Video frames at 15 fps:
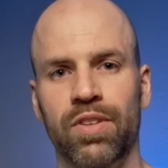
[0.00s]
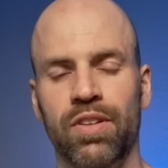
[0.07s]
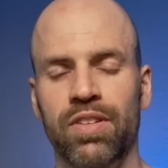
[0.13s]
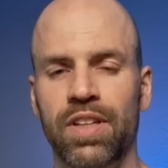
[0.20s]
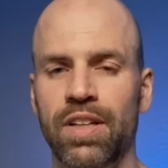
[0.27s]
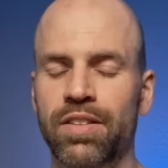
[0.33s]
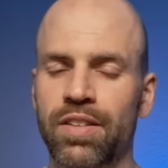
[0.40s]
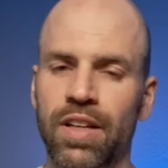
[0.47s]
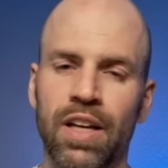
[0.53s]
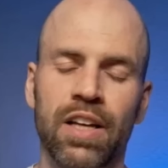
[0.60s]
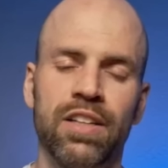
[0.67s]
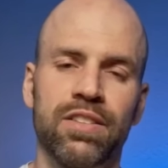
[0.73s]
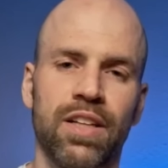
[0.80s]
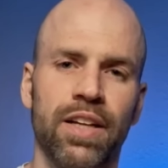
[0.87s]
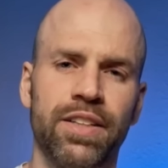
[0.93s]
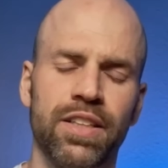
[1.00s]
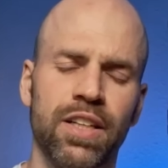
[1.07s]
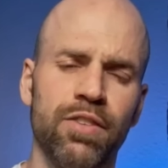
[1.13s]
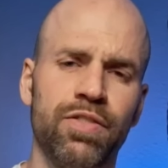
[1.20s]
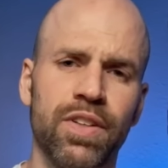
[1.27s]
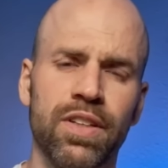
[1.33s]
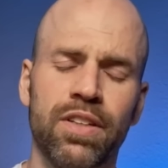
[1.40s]
So that's slightly
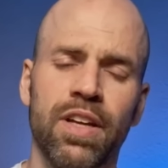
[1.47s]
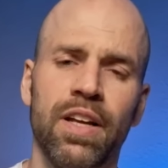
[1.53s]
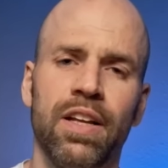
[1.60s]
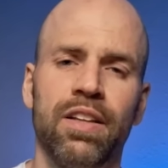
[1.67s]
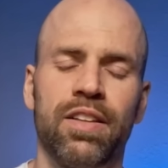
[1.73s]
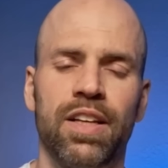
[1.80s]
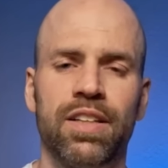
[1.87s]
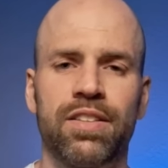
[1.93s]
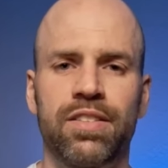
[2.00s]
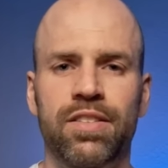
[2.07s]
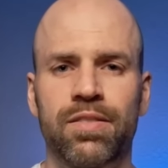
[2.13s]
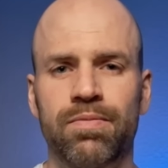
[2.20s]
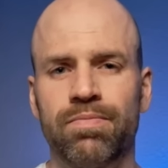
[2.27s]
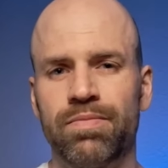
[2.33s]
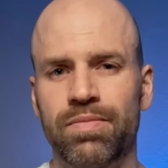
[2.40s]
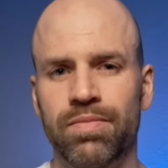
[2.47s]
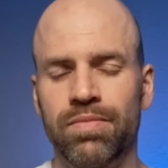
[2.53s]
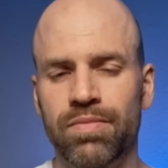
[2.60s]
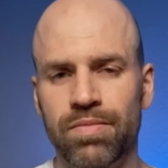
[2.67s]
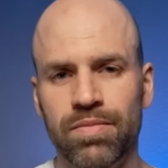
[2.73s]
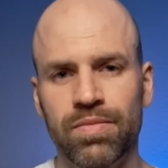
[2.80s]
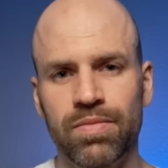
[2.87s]
different. That's
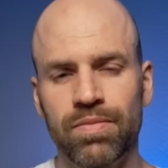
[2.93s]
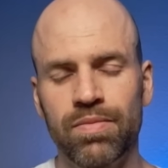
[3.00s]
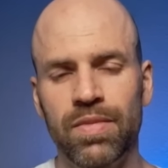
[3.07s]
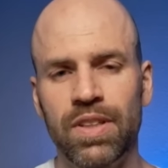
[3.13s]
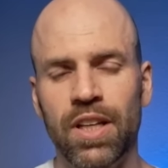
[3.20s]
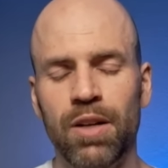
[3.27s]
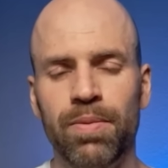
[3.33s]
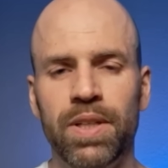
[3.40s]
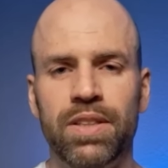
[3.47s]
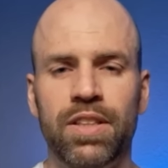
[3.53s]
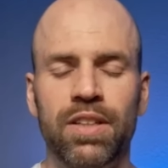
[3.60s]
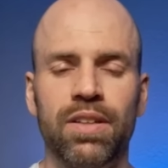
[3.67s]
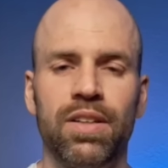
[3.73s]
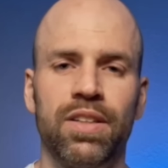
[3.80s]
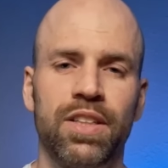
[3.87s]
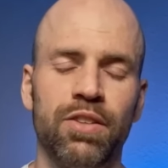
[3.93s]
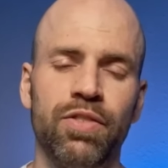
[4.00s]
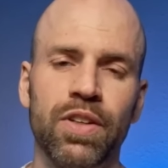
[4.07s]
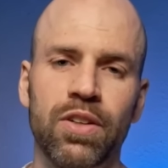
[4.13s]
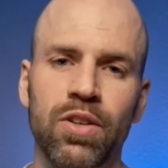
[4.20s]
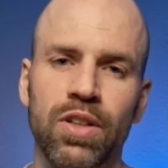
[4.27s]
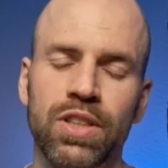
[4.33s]
a little bit
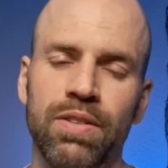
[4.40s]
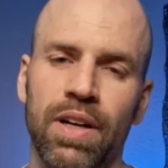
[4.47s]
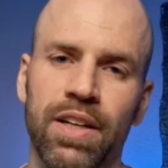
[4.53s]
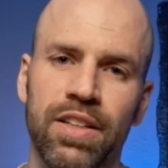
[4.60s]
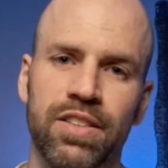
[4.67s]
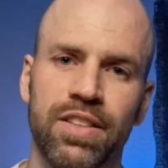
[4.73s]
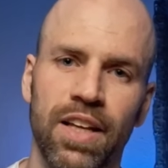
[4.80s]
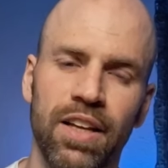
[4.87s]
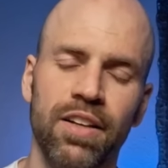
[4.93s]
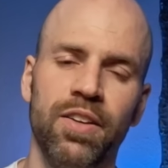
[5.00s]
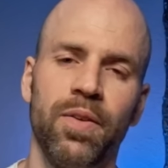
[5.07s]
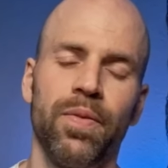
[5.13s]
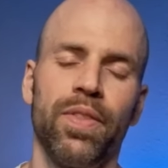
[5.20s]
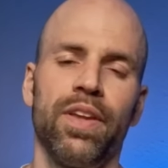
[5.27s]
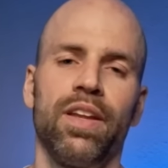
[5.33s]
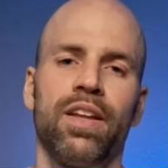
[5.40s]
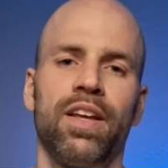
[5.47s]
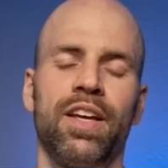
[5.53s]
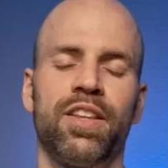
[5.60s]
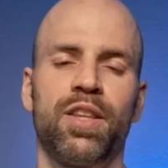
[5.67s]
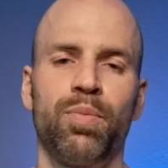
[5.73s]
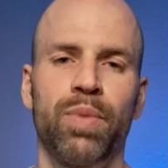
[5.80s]
difficult to understand.
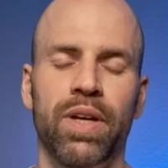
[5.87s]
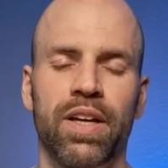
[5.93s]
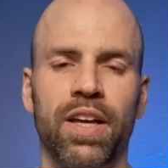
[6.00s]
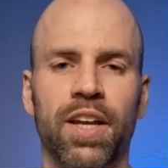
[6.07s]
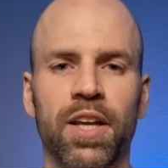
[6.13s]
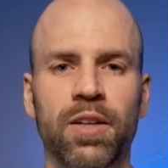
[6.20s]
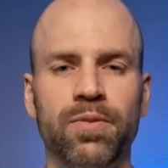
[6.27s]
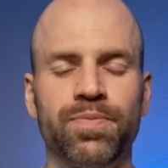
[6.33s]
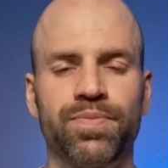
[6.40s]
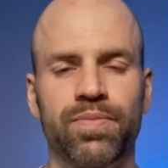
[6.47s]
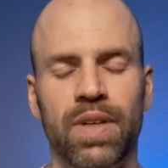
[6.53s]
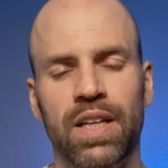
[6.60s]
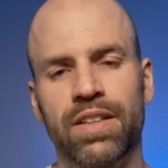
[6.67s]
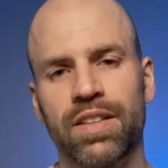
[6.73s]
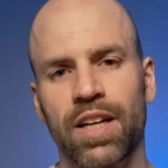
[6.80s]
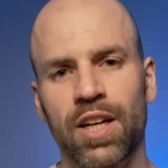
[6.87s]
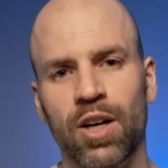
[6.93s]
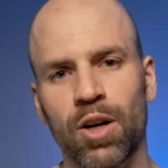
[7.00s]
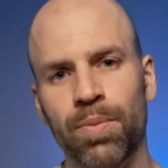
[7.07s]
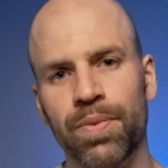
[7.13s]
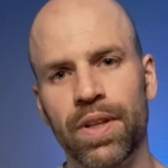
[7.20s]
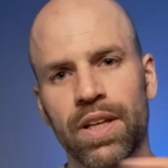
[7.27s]
at the beginning, but I
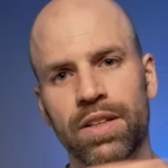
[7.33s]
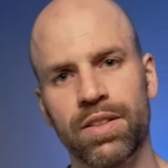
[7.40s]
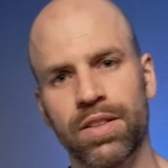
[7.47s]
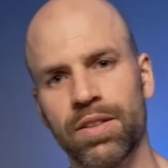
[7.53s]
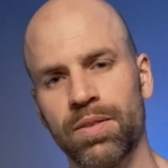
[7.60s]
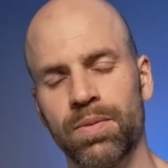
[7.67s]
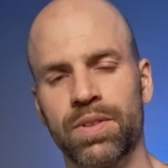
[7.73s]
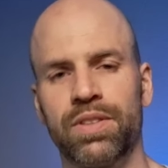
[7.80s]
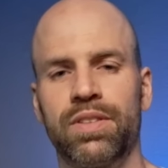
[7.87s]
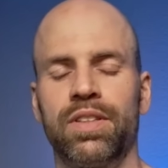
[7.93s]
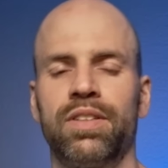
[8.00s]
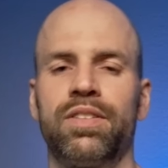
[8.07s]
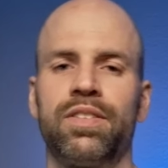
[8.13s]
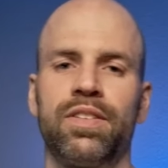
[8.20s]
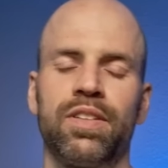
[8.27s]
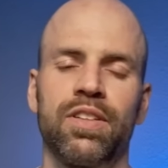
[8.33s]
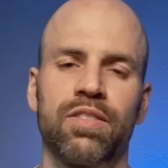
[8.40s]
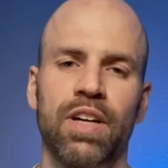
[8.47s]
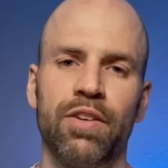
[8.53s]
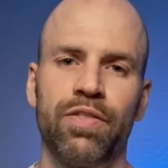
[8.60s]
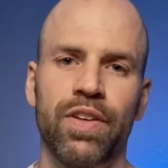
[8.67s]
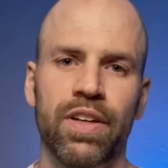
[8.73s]
hope that with this
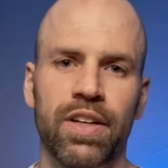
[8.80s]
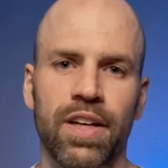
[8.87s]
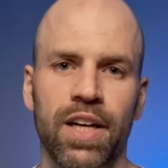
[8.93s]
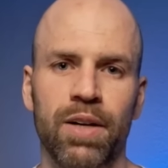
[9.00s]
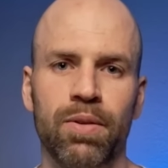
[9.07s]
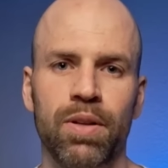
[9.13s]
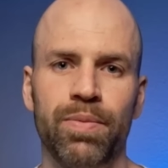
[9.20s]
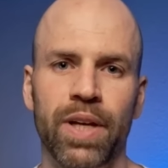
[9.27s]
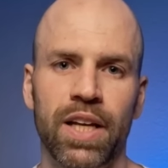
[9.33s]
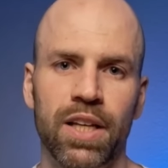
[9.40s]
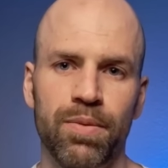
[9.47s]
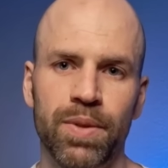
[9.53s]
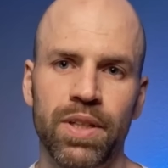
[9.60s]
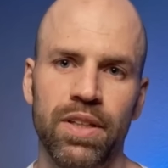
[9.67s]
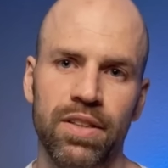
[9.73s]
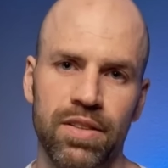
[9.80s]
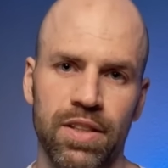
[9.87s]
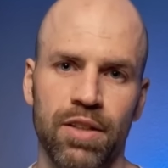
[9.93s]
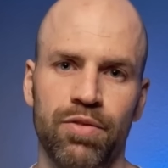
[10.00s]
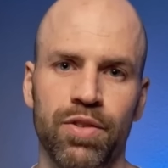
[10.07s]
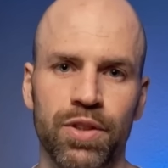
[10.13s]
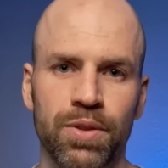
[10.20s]
graphic I will make it a bit
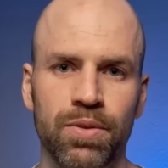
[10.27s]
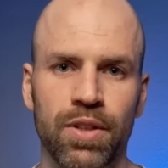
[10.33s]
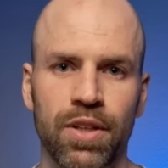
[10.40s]
easier for you